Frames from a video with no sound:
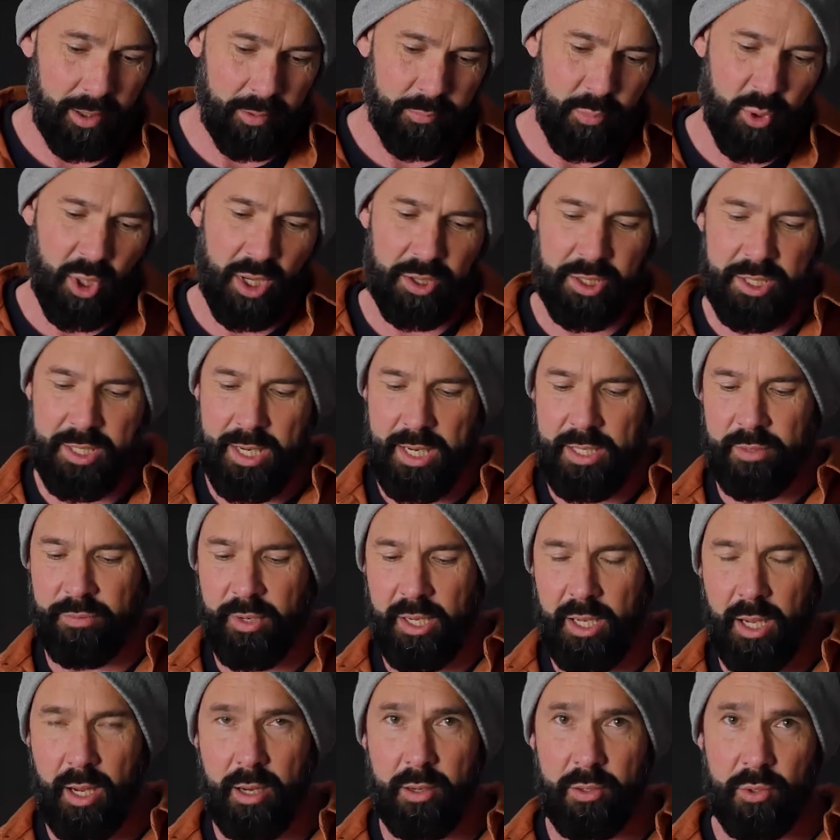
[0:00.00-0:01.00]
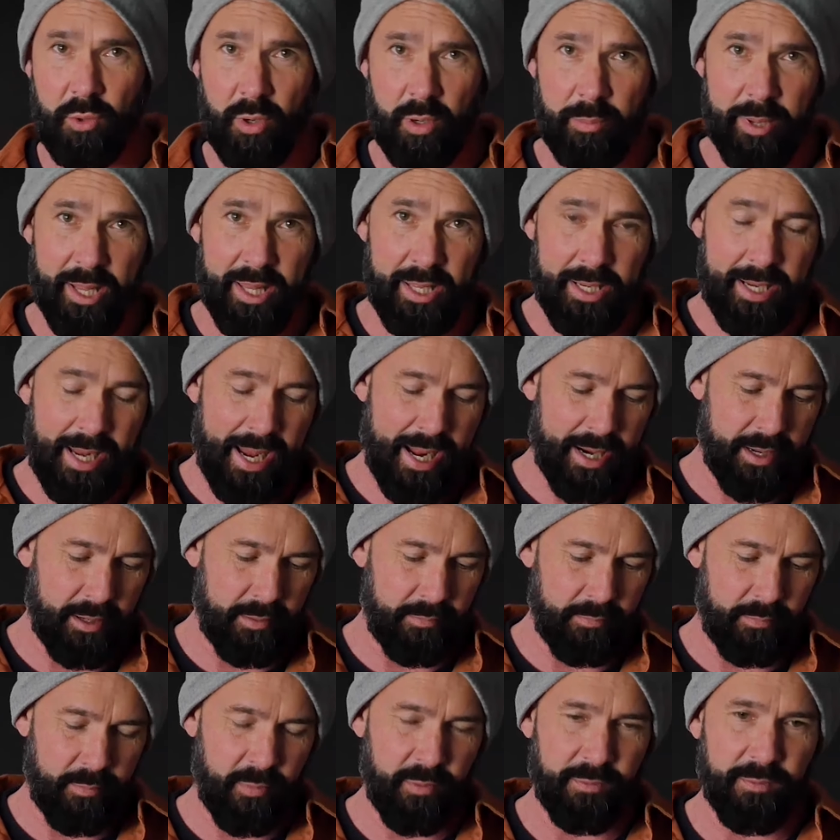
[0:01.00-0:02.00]
So today's video is all about the
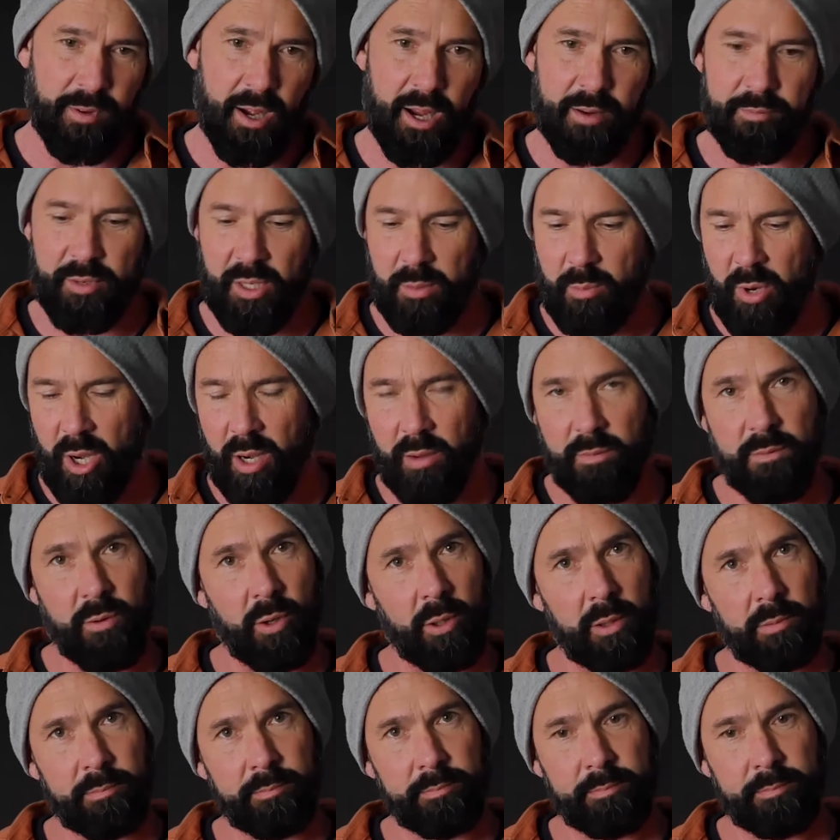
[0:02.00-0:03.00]
Canon 5D Mark IV.